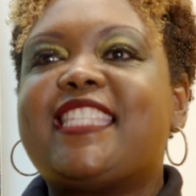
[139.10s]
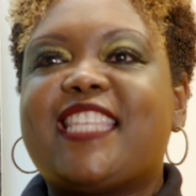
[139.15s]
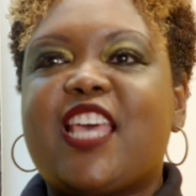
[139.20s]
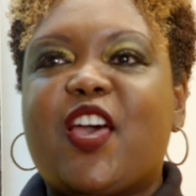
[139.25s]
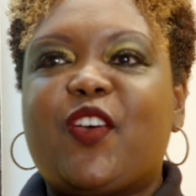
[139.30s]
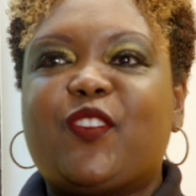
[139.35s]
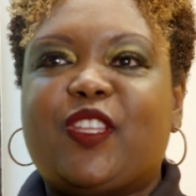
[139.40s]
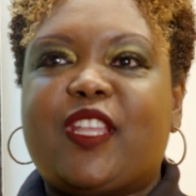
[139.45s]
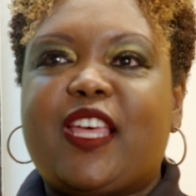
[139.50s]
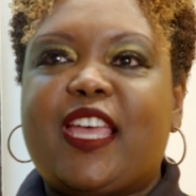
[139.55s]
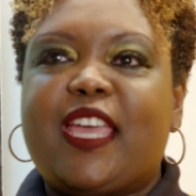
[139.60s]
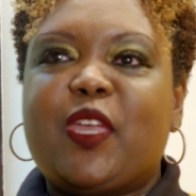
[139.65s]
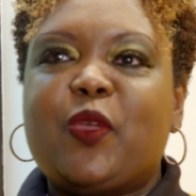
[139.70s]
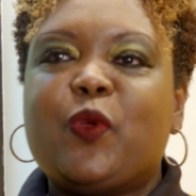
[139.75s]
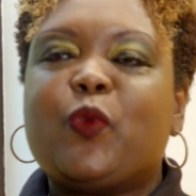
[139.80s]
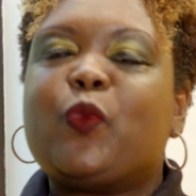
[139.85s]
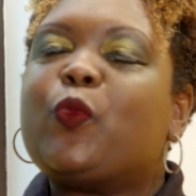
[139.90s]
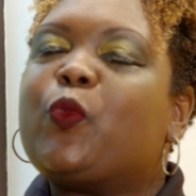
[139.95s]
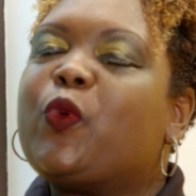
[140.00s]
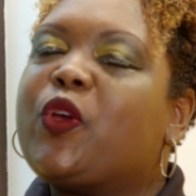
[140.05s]
SouthLight,
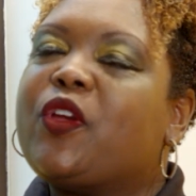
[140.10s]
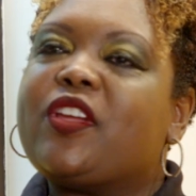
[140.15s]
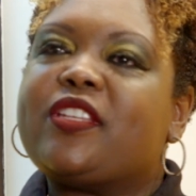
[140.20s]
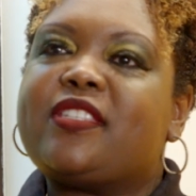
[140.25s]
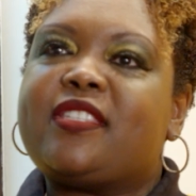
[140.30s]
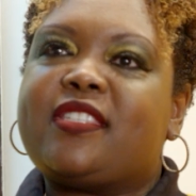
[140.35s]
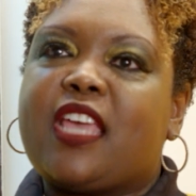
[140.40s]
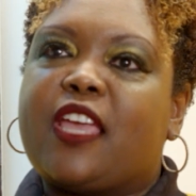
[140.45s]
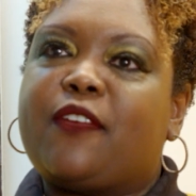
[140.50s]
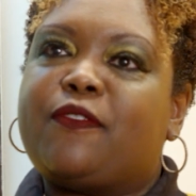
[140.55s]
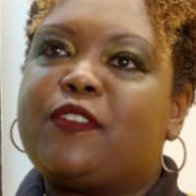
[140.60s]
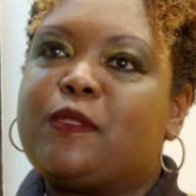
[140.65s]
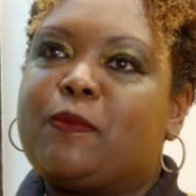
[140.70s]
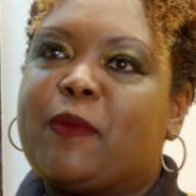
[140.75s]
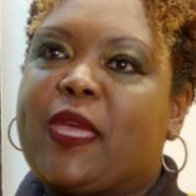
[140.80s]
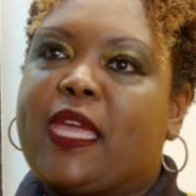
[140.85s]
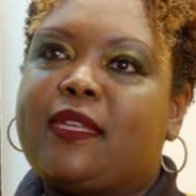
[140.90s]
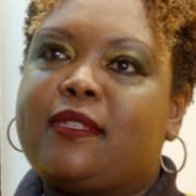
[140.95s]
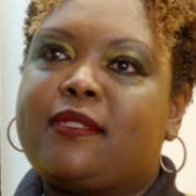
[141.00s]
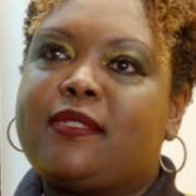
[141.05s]
we're a safe
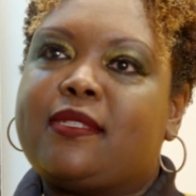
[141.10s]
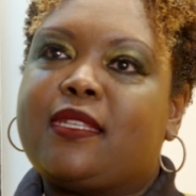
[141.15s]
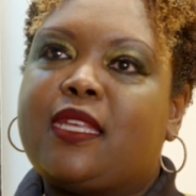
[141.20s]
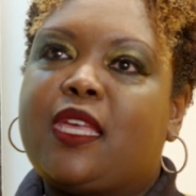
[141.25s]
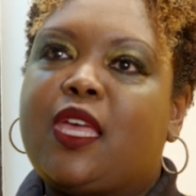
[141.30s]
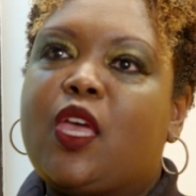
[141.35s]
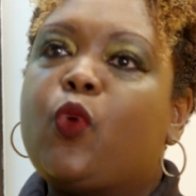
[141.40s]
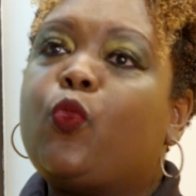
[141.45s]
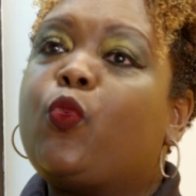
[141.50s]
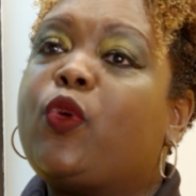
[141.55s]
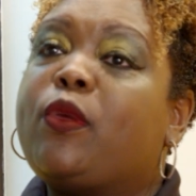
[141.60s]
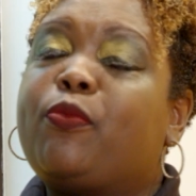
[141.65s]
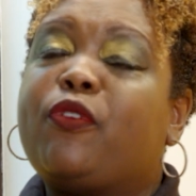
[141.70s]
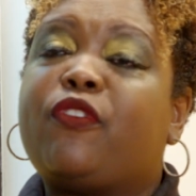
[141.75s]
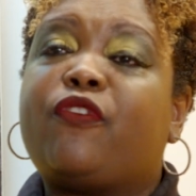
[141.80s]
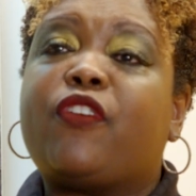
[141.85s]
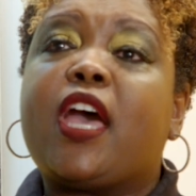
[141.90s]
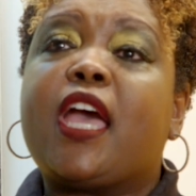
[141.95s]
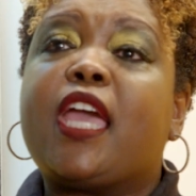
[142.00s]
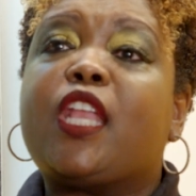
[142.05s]
space. We
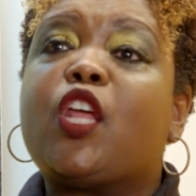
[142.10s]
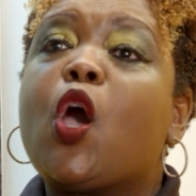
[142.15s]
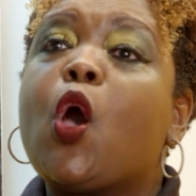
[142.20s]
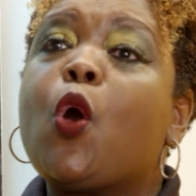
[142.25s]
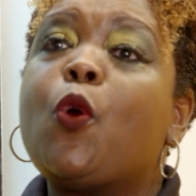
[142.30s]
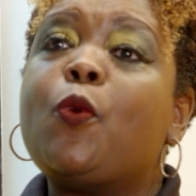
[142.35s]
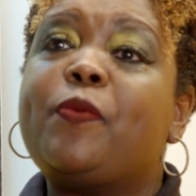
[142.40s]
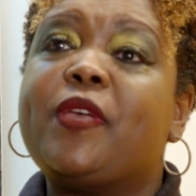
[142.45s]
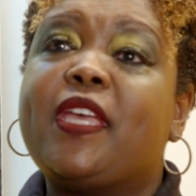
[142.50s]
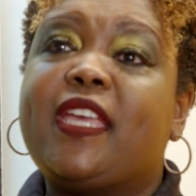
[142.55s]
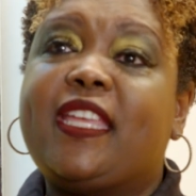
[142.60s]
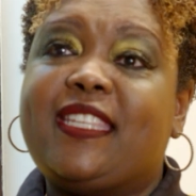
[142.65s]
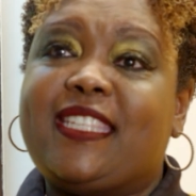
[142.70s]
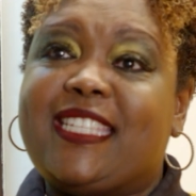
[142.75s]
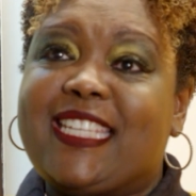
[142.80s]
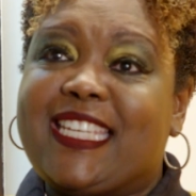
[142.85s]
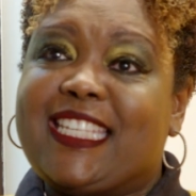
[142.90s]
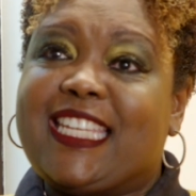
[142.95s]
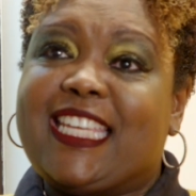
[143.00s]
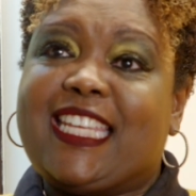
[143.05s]
provide hope and
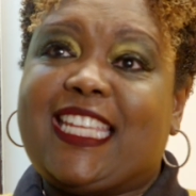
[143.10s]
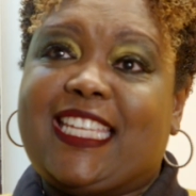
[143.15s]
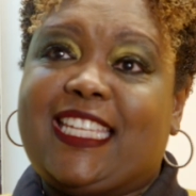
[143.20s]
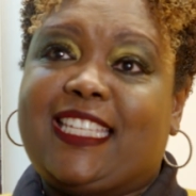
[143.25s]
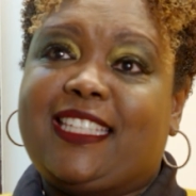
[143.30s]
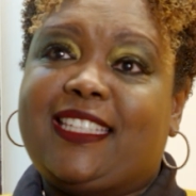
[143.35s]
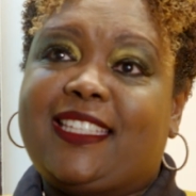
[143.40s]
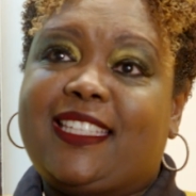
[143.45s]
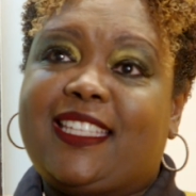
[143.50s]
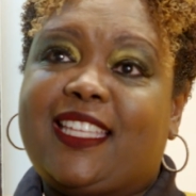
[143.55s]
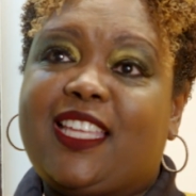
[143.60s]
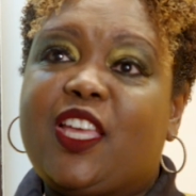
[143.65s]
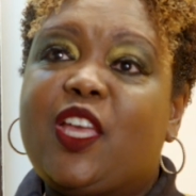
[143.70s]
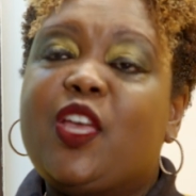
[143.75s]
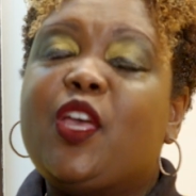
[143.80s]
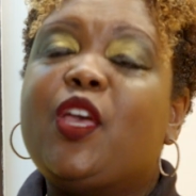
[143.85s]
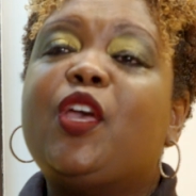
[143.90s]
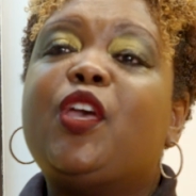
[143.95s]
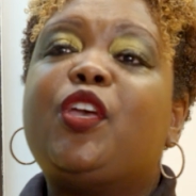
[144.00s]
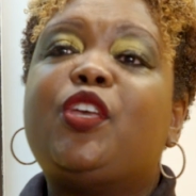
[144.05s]
dignity.
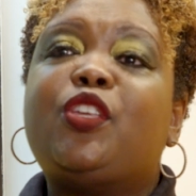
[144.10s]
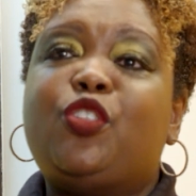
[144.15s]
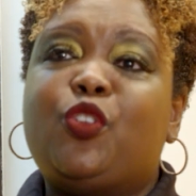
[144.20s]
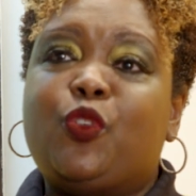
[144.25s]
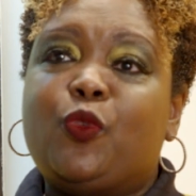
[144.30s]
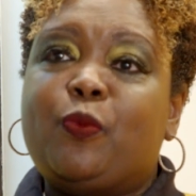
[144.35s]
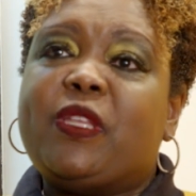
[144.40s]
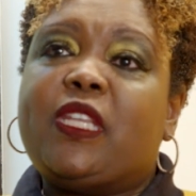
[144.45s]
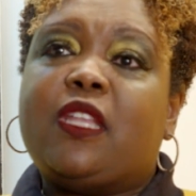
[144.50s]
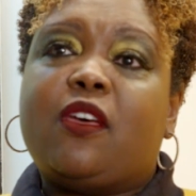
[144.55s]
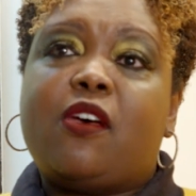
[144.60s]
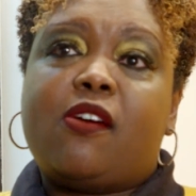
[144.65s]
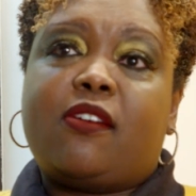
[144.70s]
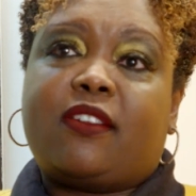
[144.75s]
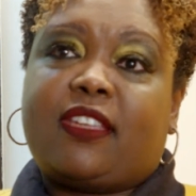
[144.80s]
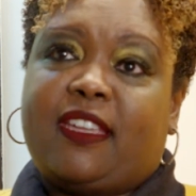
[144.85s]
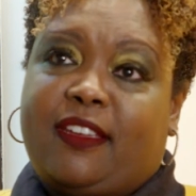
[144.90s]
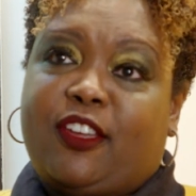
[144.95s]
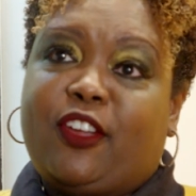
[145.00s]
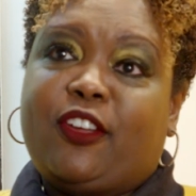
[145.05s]
You
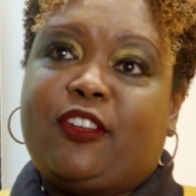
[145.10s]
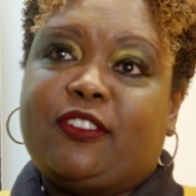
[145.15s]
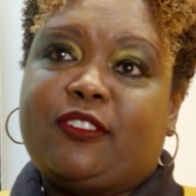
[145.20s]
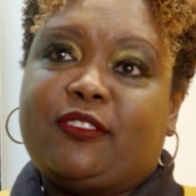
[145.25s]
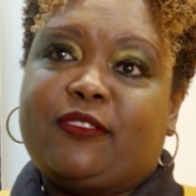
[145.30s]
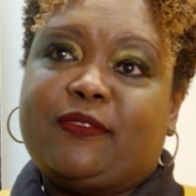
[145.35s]
belong here.